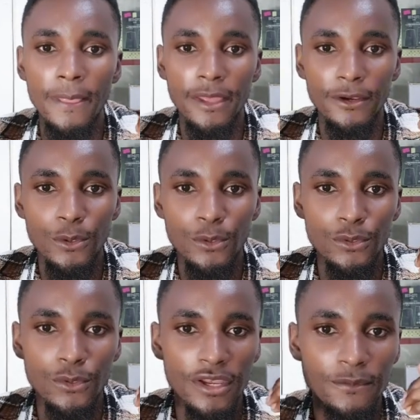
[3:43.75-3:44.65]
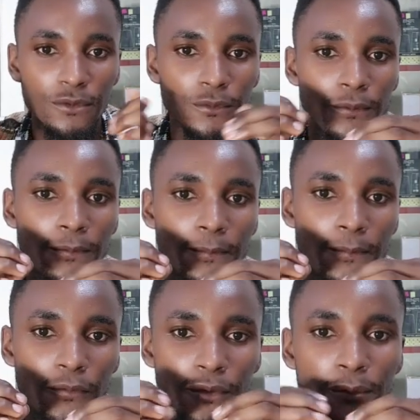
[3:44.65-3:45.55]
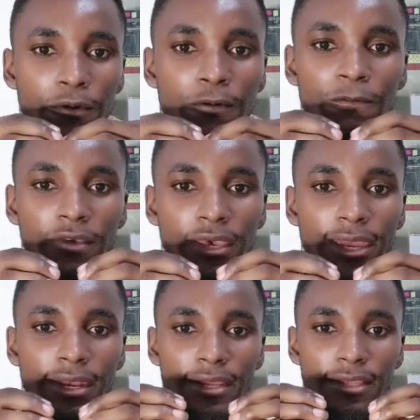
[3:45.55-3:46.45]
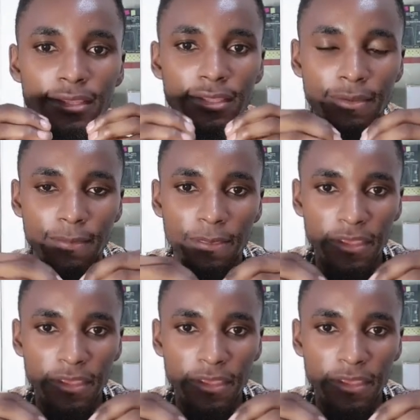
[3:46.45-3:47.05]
and also helps to remove any